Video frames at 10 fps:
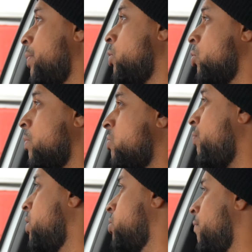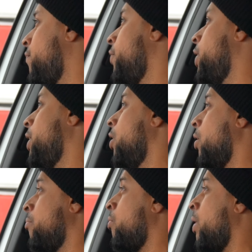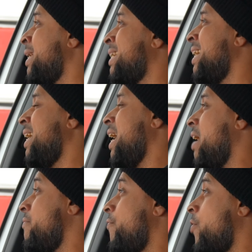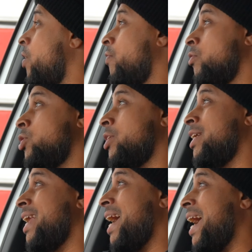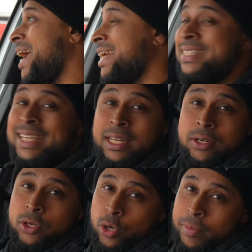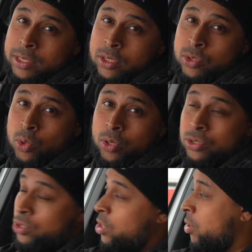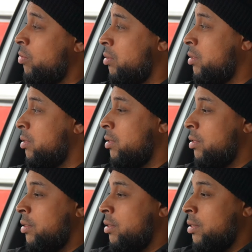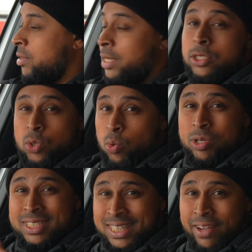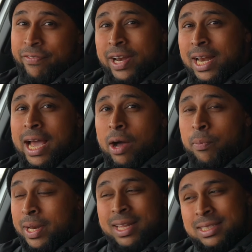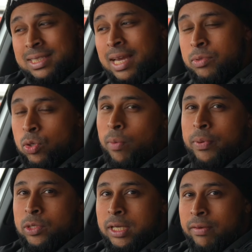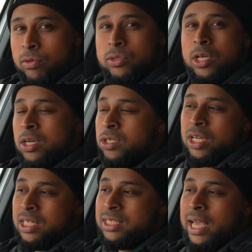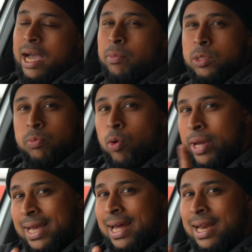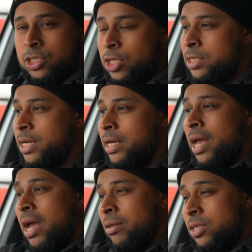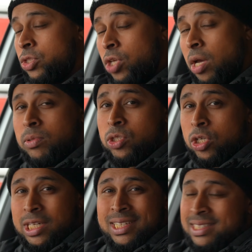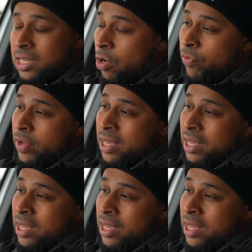adjustments, 339 brake and 518 newton meters of torque. So the intercooler is definitely helping at the same sort of boost levels. So let's see how much more it can actually take. This turbocharger itself,